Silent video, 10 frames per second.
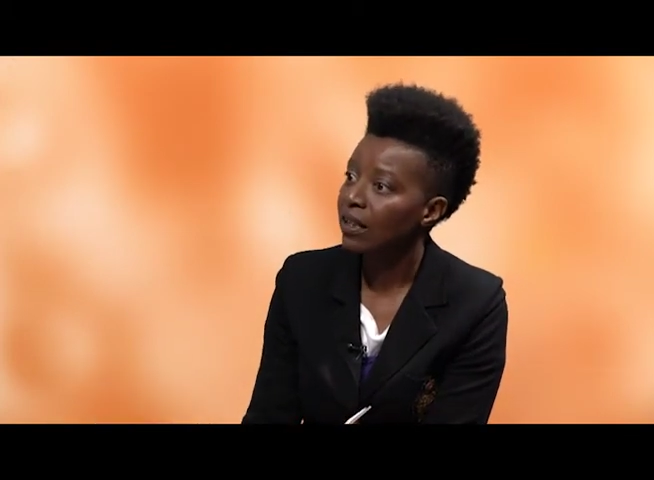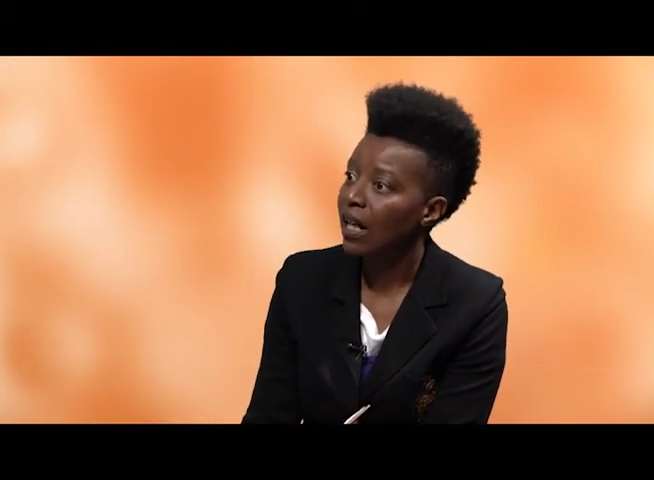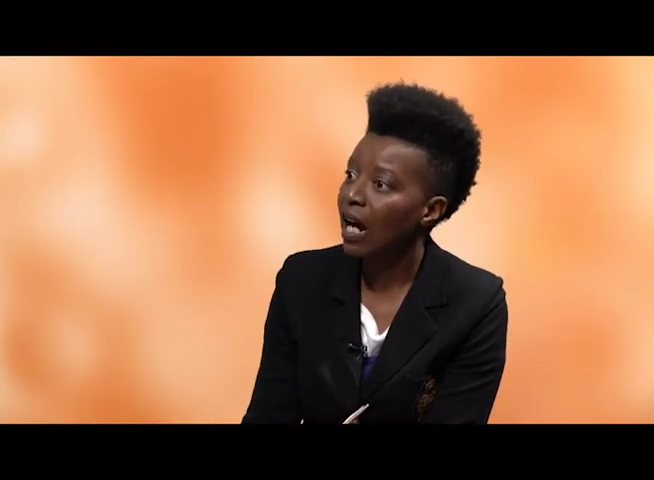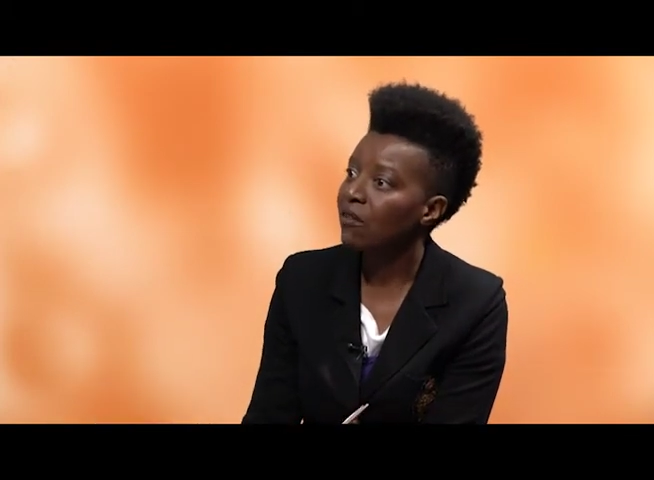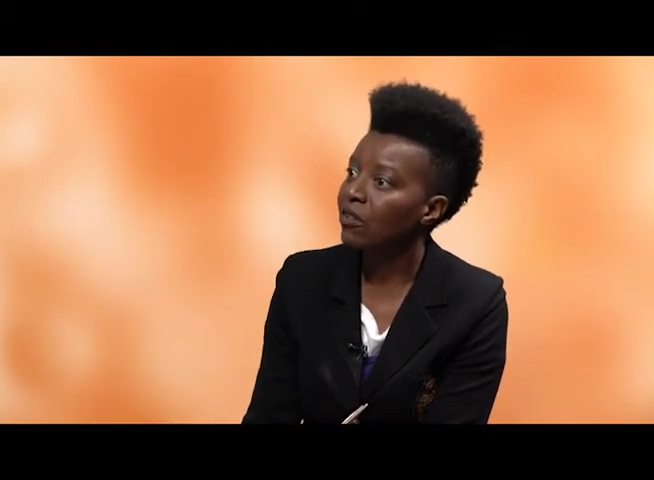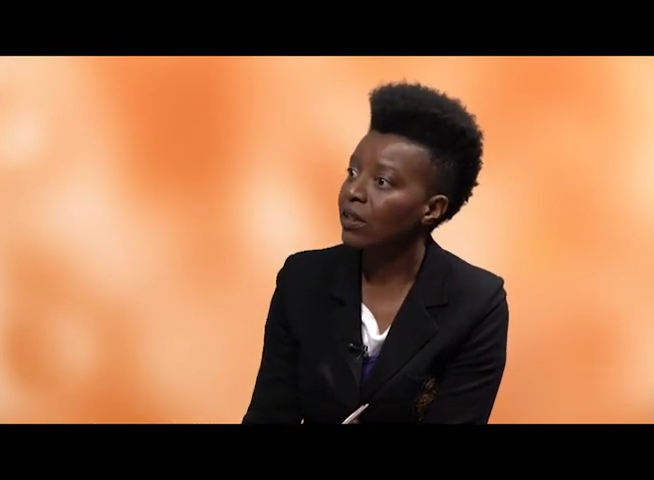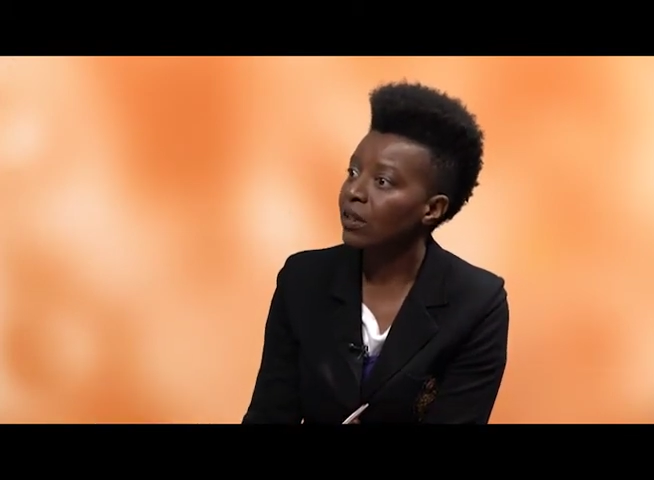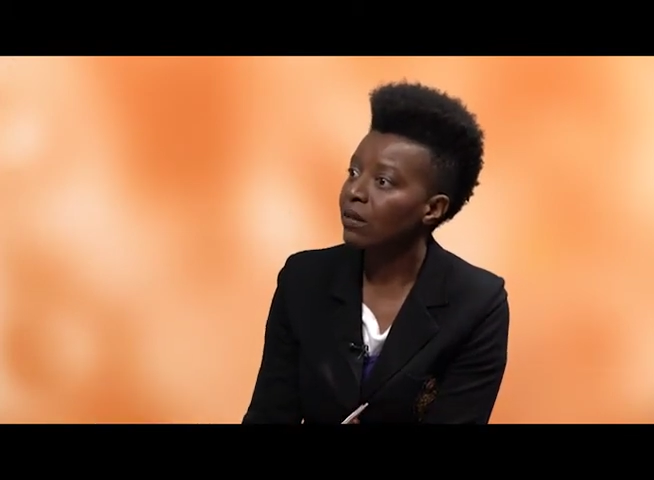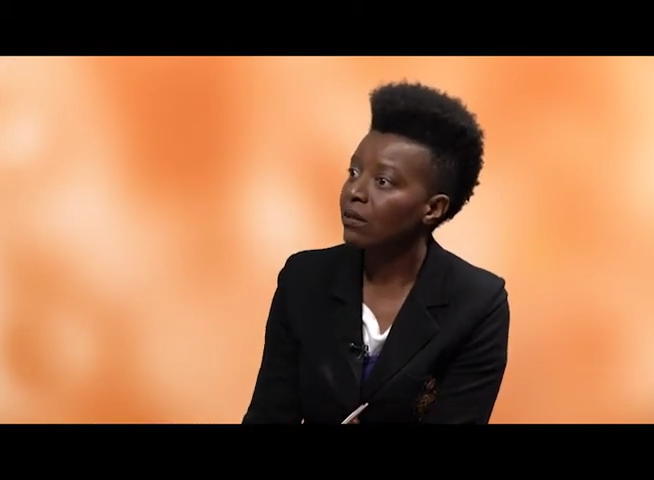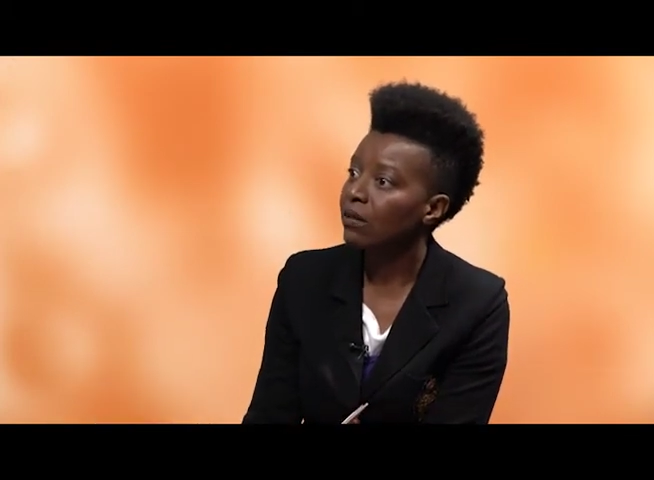
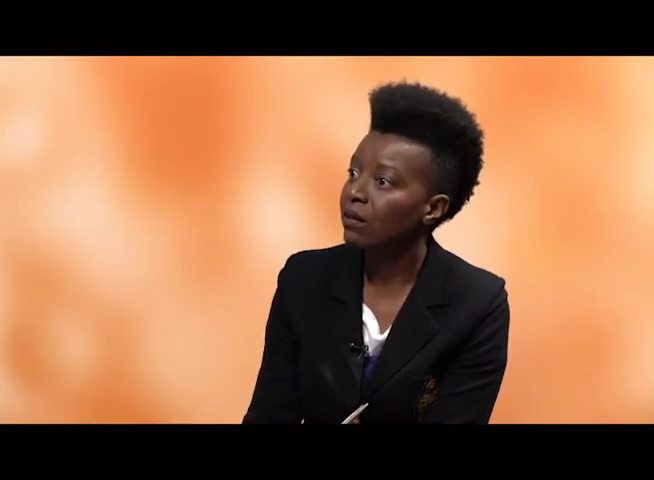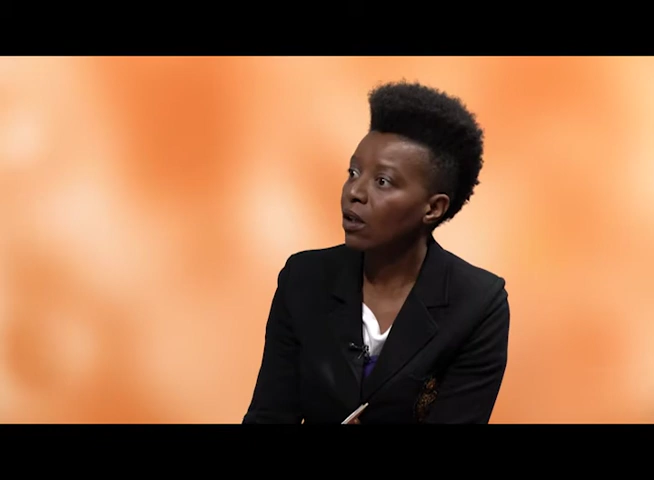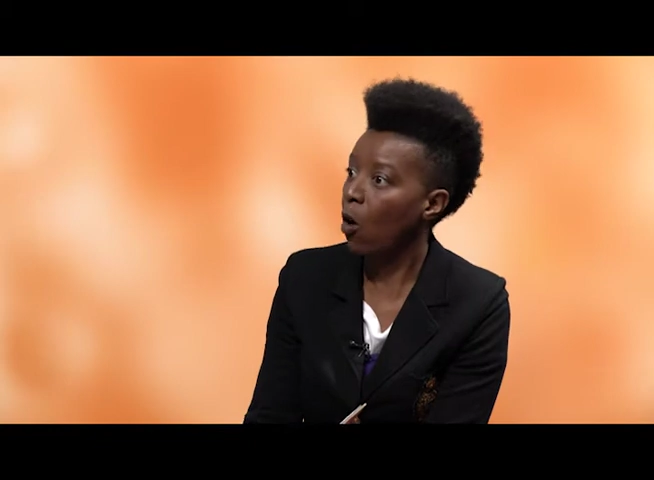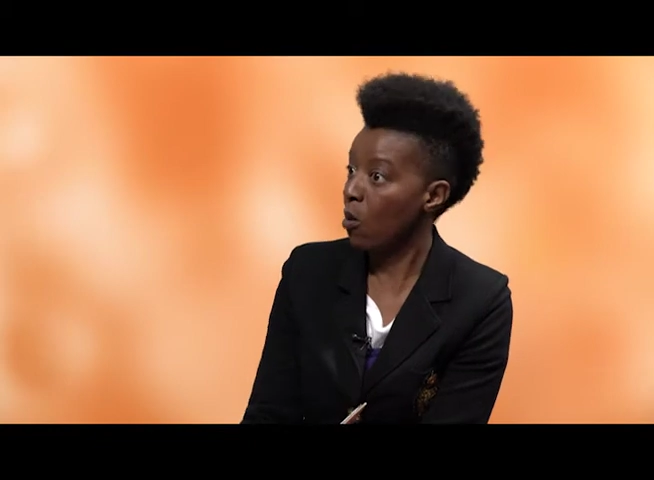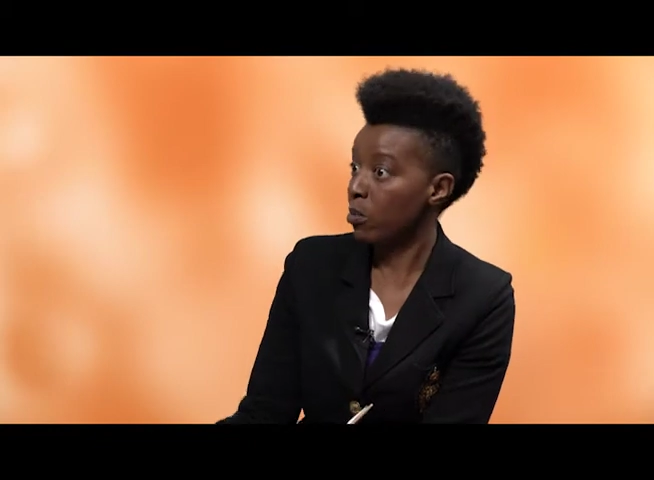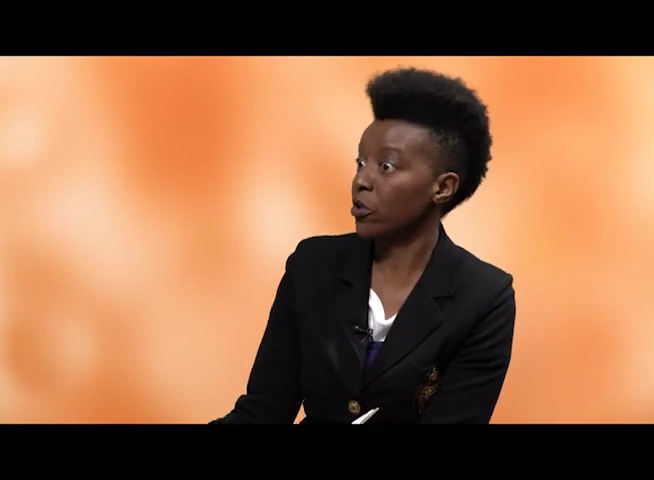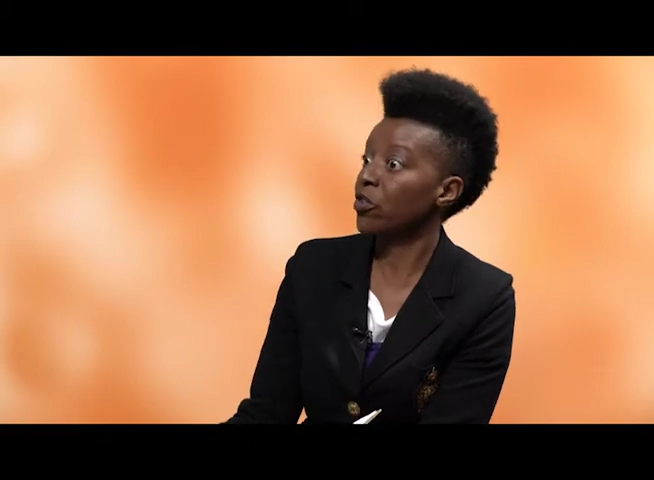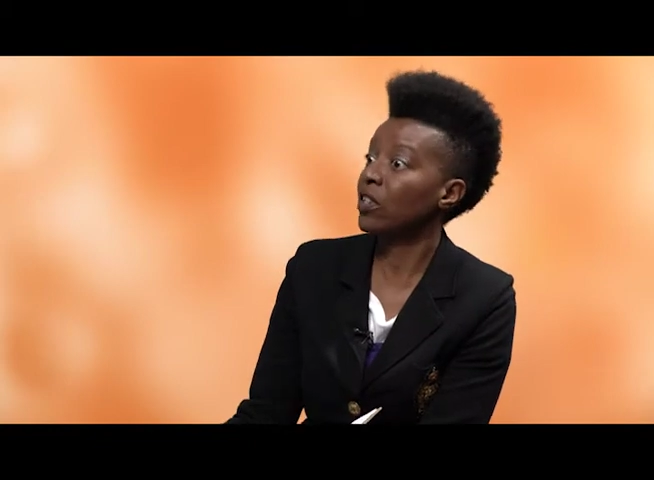having accomplished